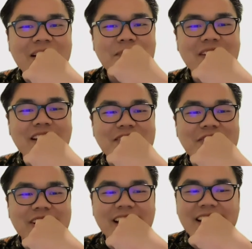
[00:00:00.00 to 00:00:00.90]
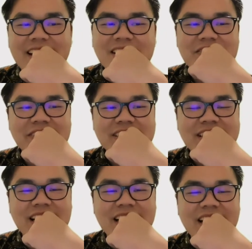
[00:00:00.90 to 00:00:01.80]
applying for Canada
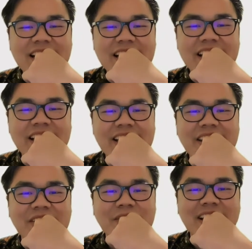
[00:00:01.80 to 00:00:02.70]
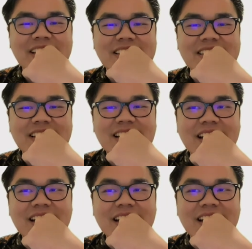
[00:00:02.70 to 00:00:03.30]
visa in the US